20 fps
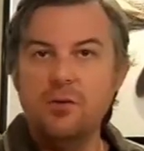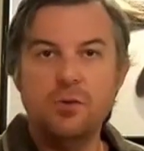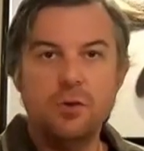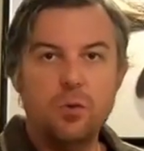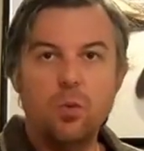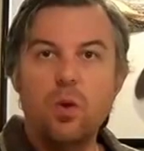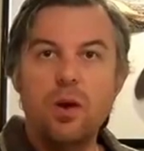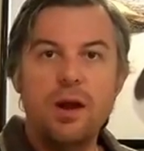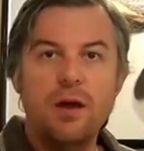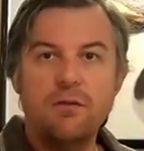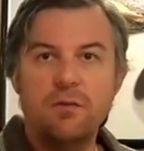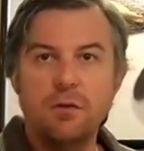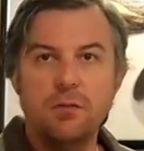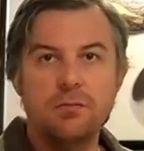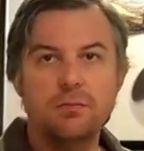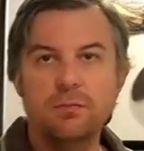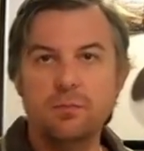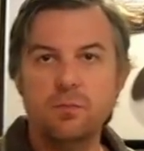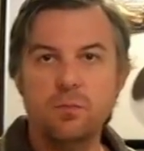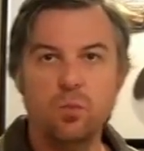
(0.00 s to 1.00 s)
whatever.
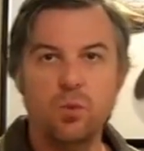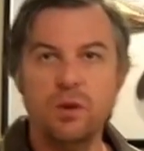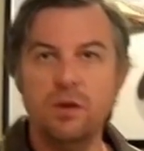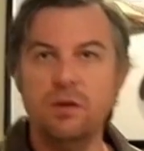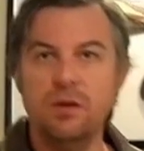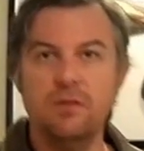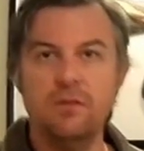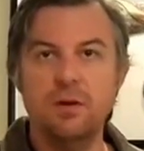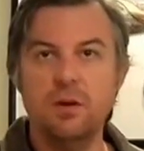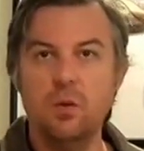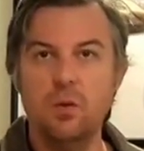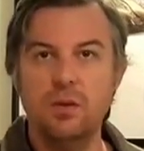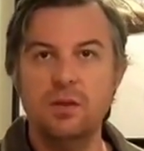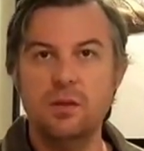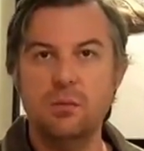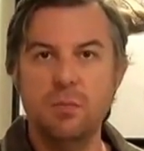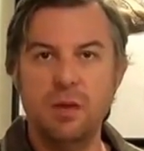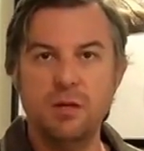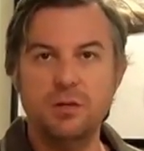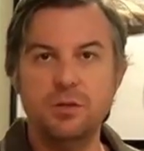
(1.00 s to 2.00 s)
We don't even know what the
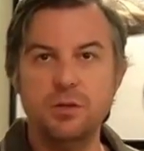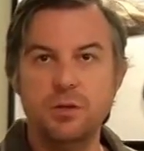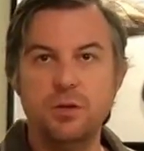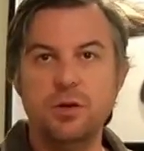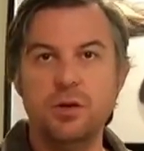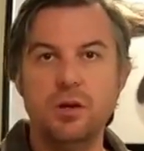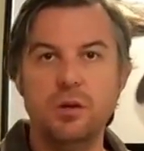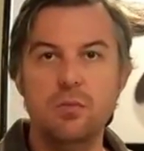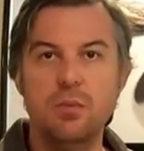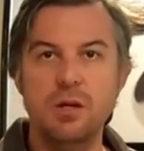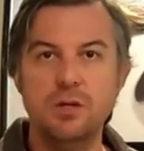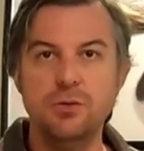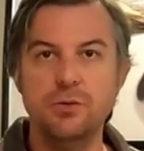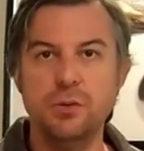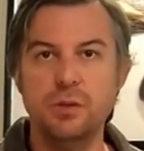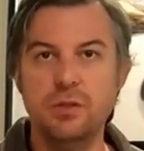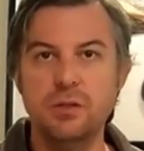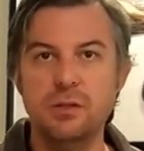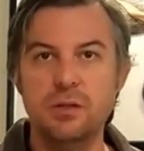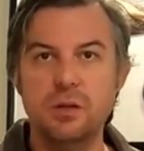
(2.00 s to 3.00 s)
unit of measure
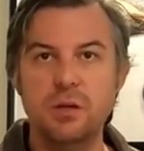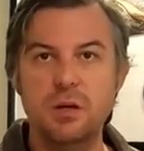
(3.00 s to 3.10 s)
is.